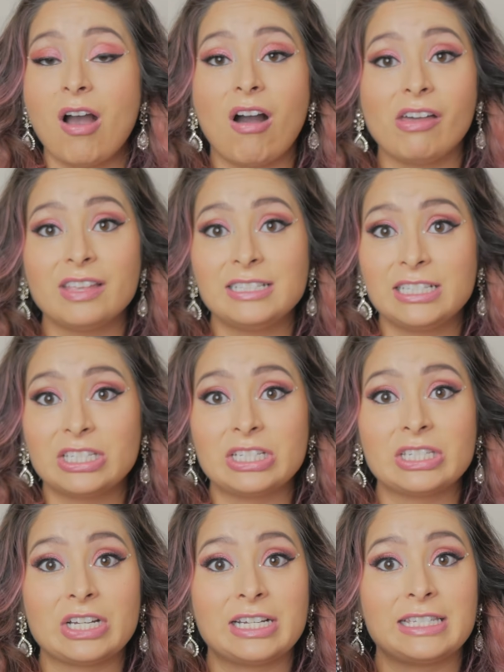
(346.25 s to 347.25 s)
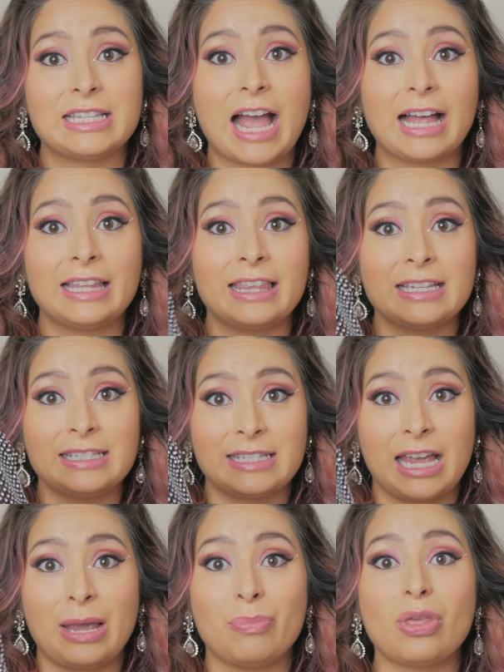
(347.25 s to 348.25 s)
All the details are exactly the
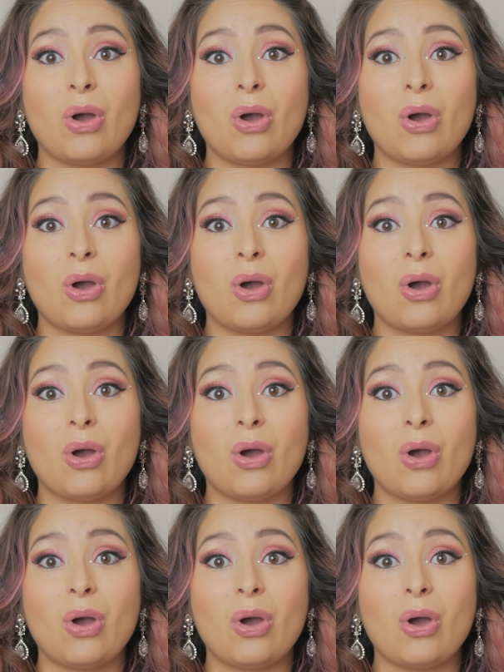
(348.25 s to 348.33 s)
same.